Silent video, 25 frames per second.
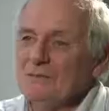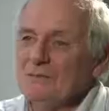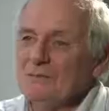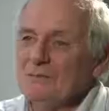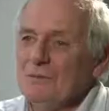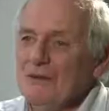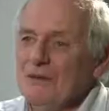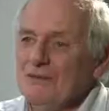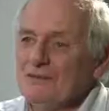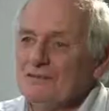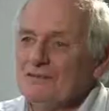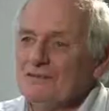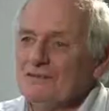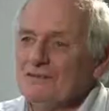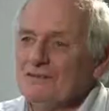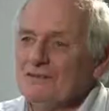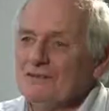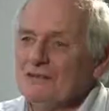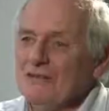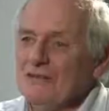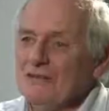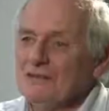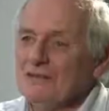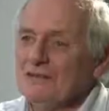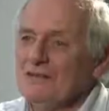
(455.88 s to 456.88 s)
it's best
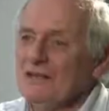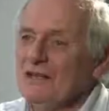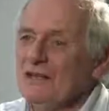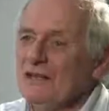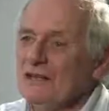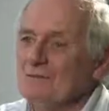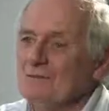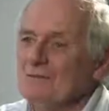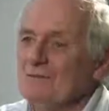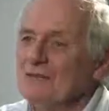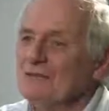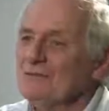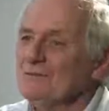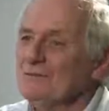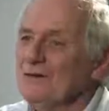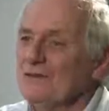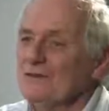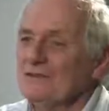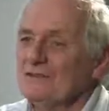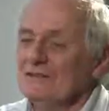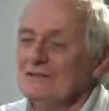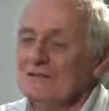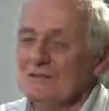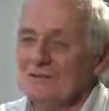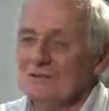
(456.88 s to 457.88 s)
to have a name which
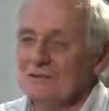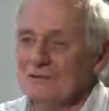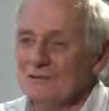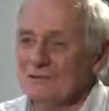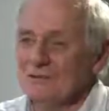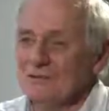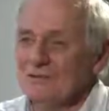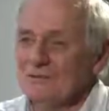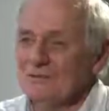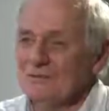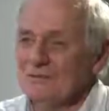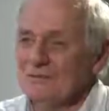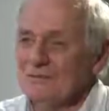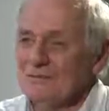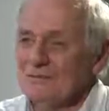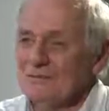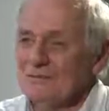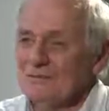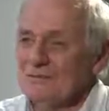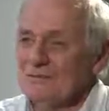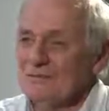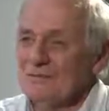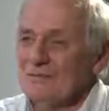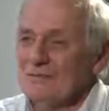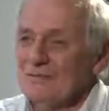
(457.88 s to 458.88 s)
makes no assumptions.
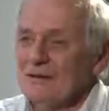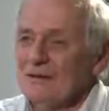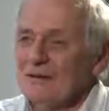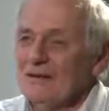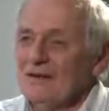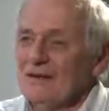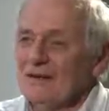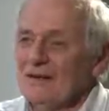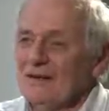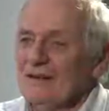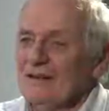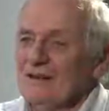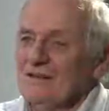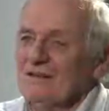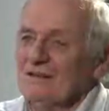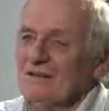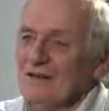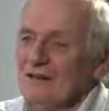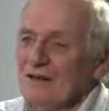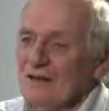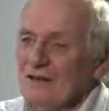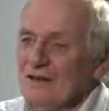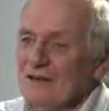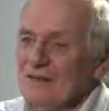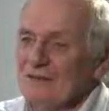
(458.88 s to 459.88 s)

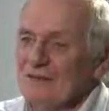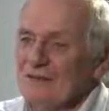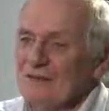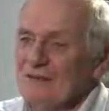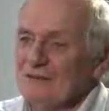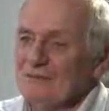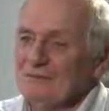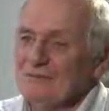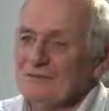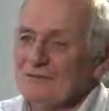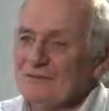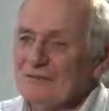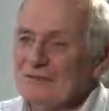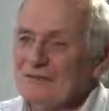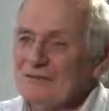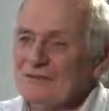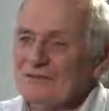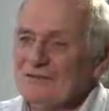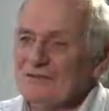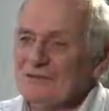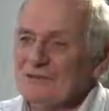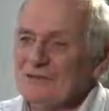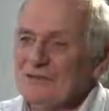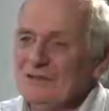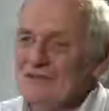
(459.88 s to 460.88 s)
So I have
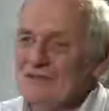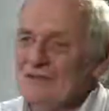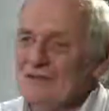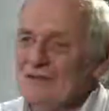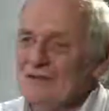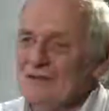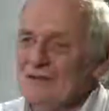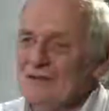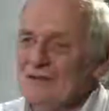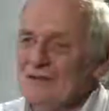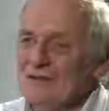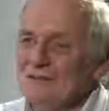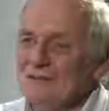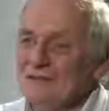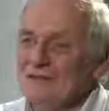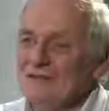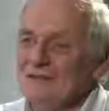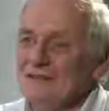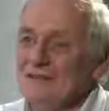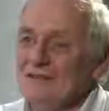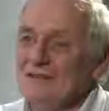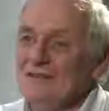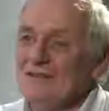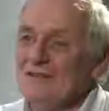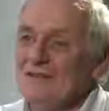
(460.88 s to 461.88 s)
proposed that we should talk about
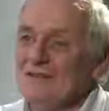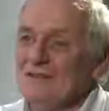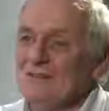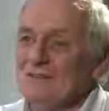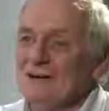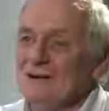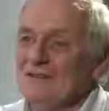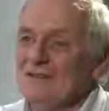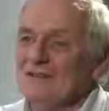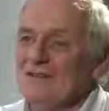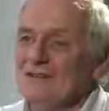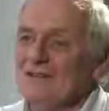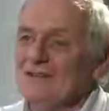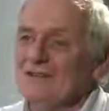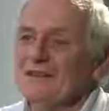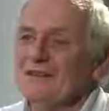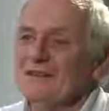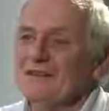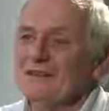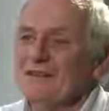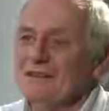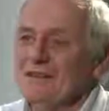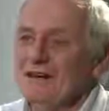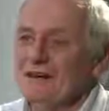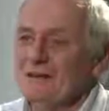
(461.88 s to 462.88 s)
idiopathic
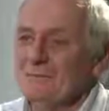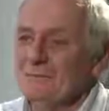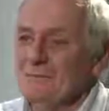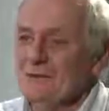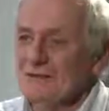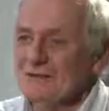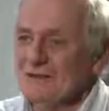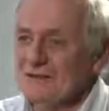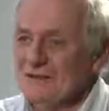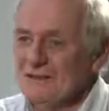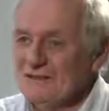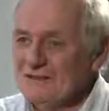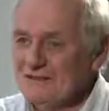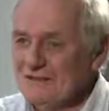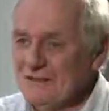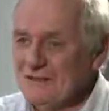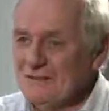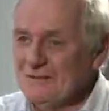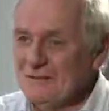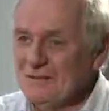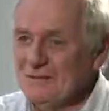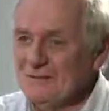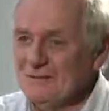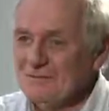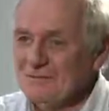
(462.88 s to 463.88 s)

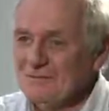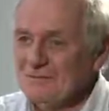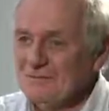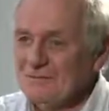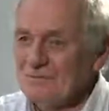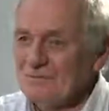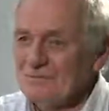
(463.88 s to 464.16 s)
hyperglycemia.